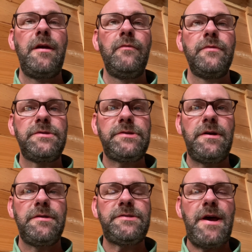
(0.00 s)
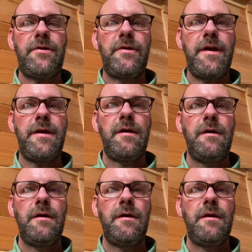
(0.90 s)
It was Saturday.